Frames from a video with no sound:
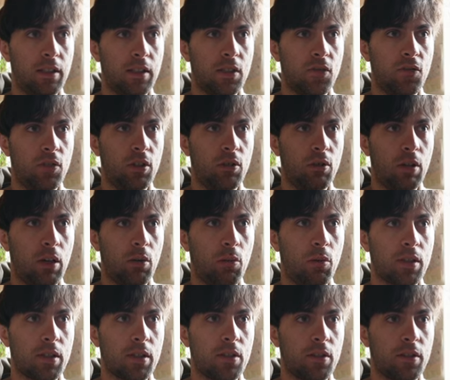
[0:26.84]
this video I
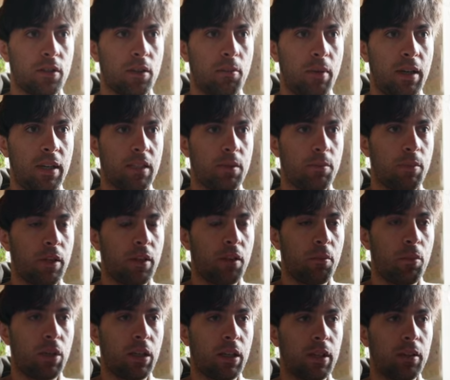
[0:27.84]
was not amazed by the
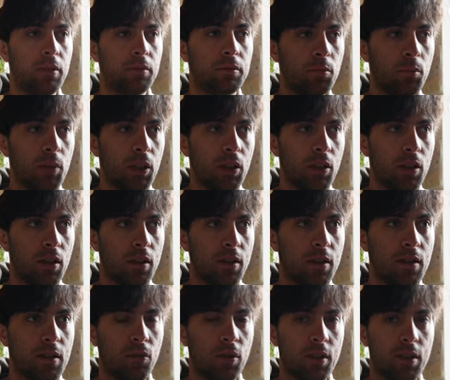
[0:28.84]
plugin
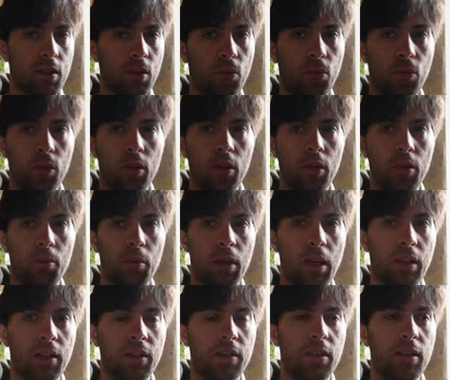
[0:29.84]
because first of all, the
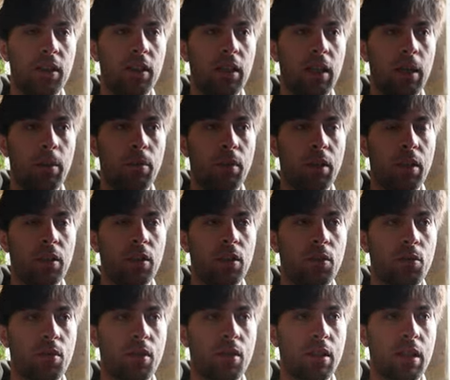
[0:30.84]
marketing claimed that it
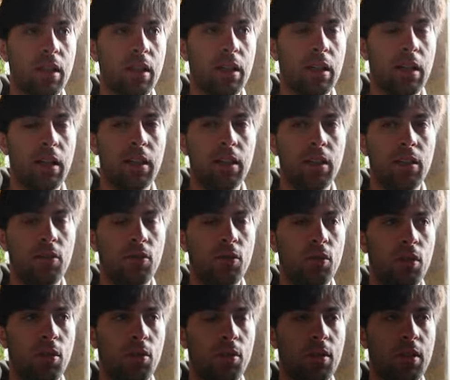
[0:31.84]
uses AI,
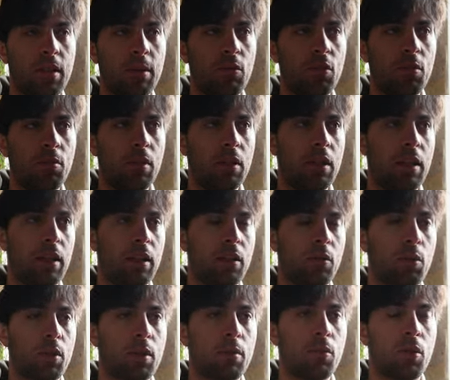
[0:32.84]
even though it seemed to me like
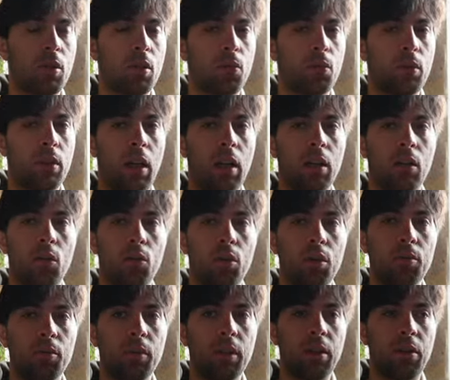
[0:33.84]
it was more of an
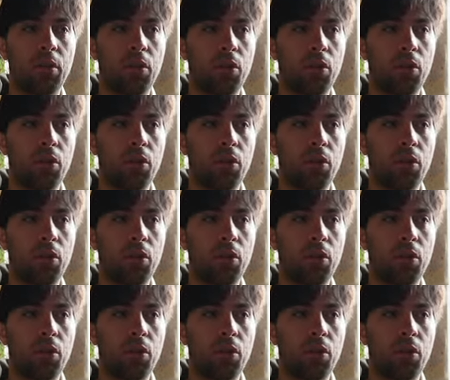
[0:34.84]
algorithmic